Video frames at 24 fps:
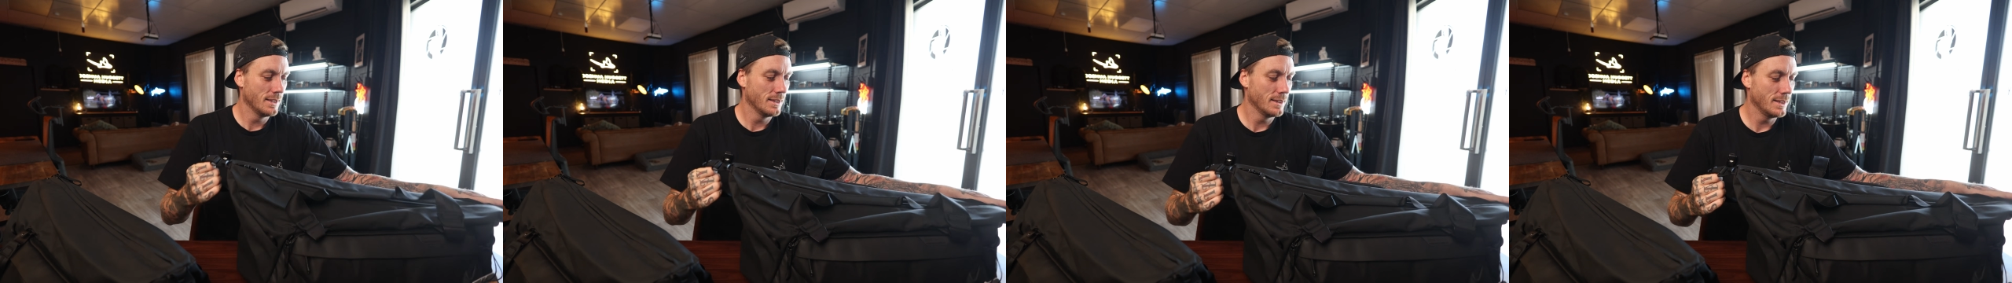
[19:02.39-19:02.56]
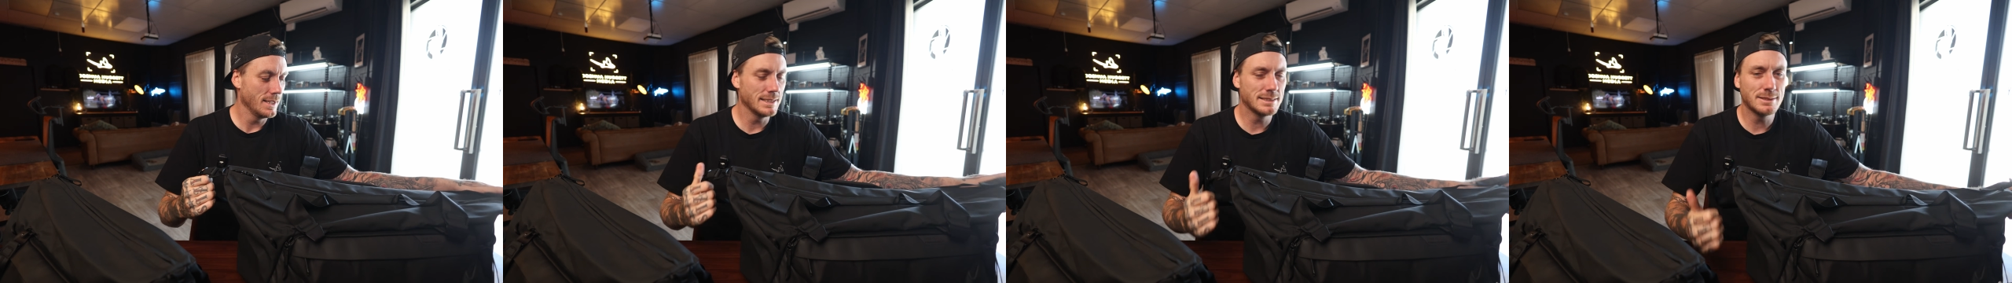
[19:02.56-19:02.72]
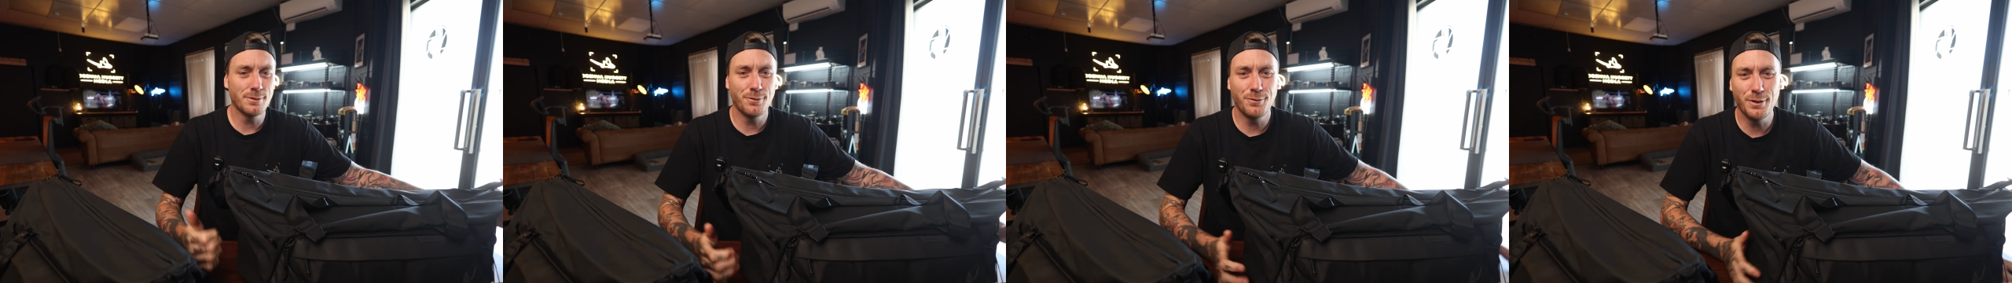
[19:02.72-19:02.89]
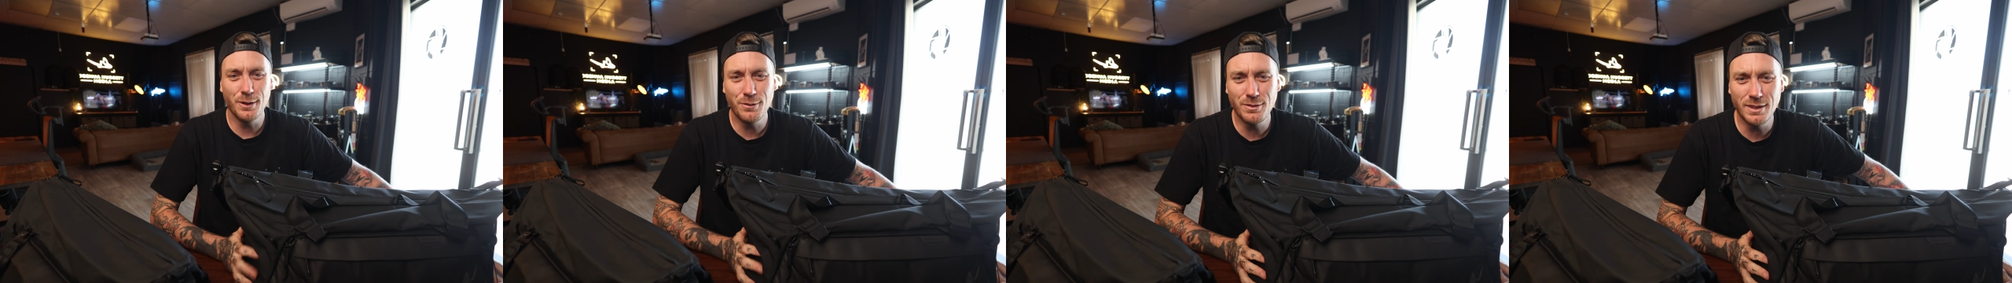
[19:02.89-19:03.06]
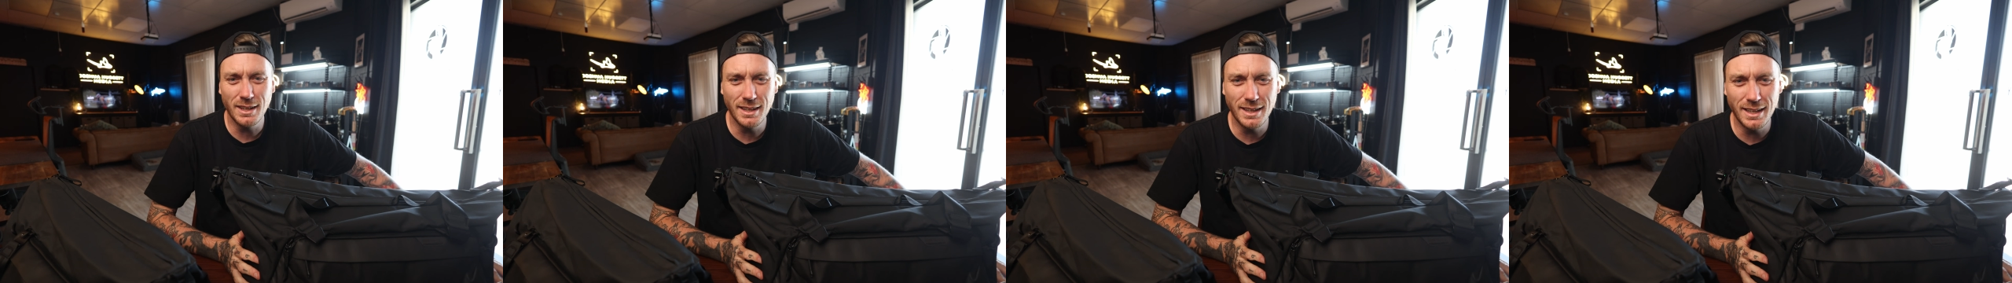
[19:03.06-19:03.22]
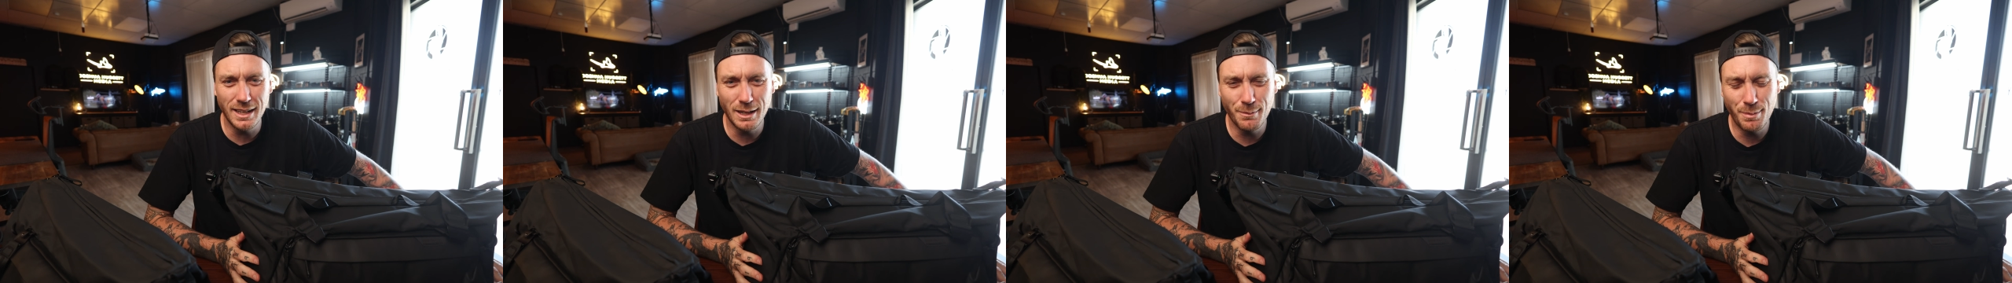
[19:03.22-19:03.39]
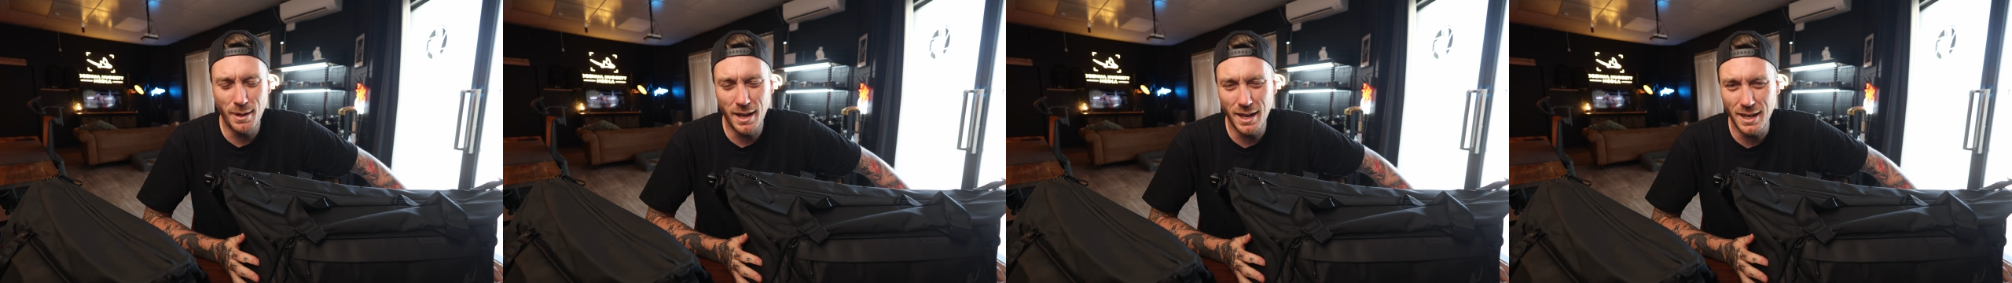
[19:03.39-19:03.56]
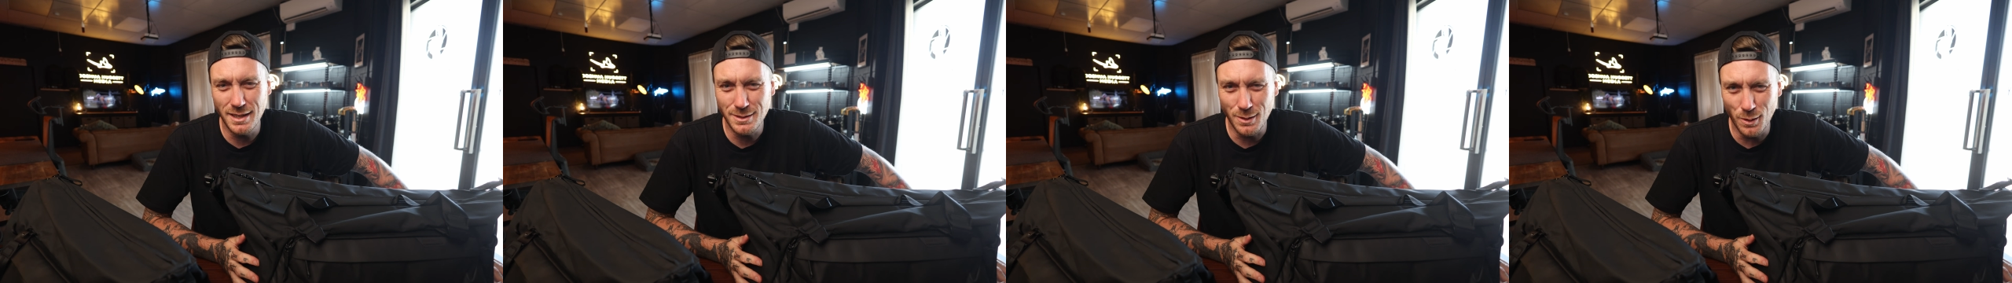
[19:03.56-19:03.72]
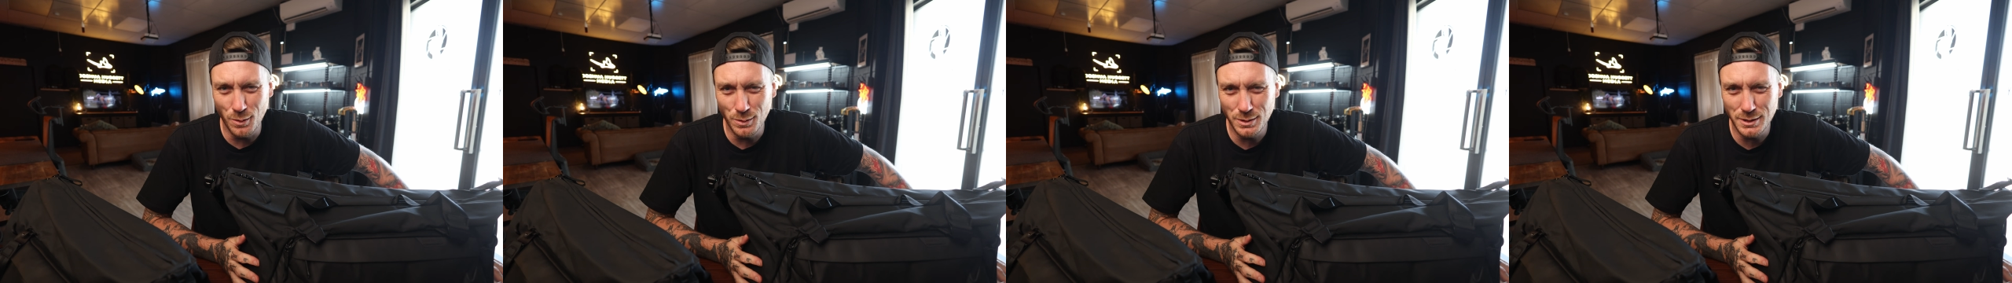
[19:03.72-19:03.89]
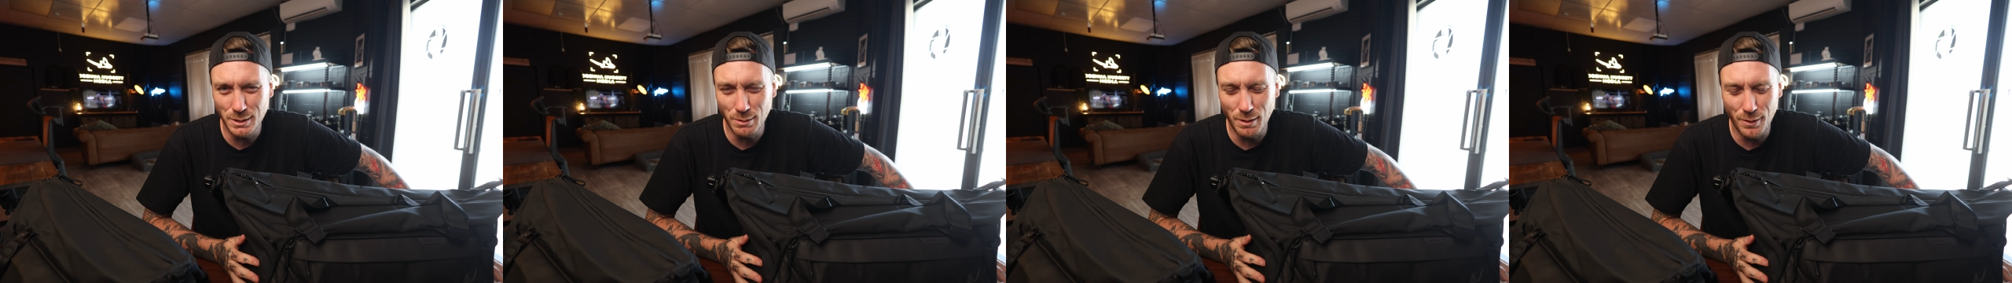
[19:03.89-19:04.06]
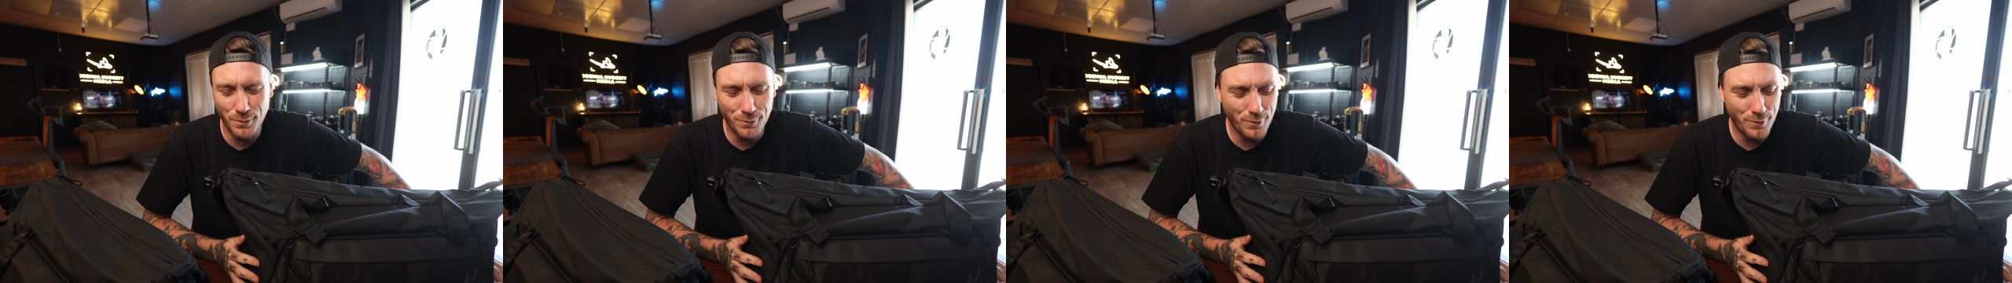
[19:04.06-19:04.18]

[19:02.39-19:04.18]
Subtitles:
This 50 litre bag is also a